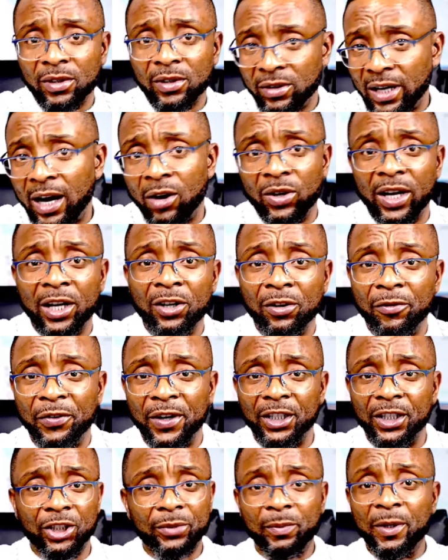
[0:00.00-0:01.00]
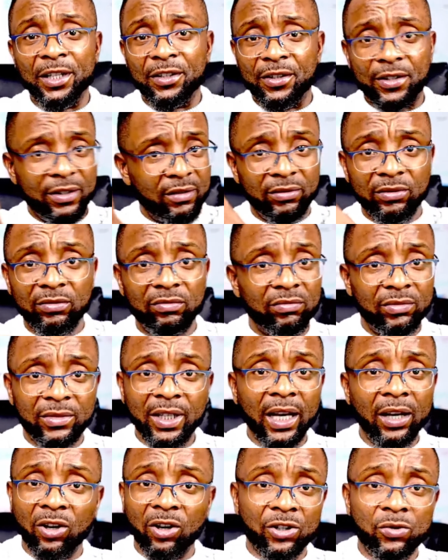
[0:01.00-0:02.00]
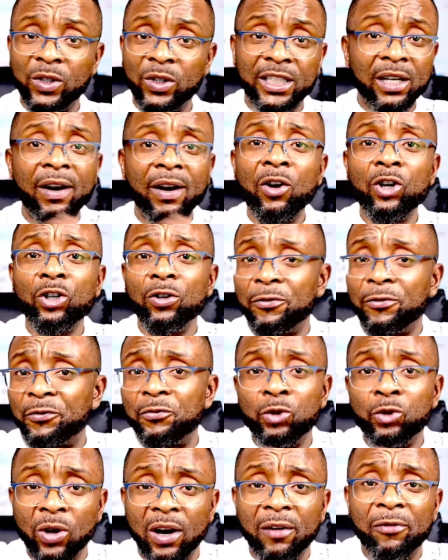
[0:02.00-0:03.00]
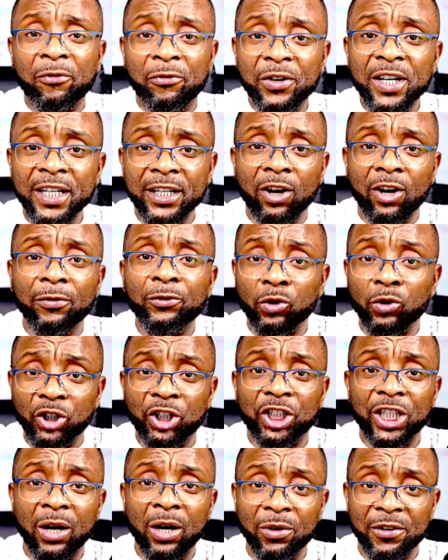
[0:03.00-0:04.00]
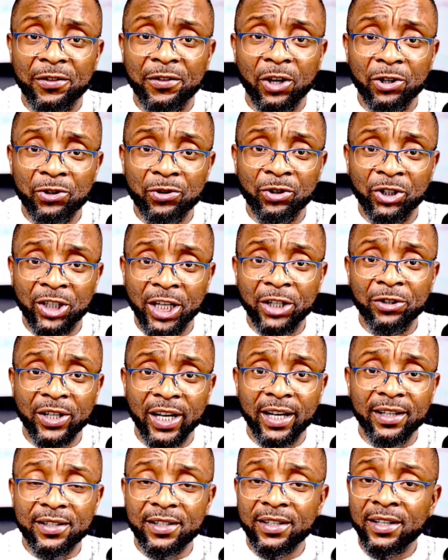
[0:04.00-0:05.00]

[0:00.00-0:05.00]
I'll let you finish. Please tell us whichever one you have enough to share with us. I'm sure you get.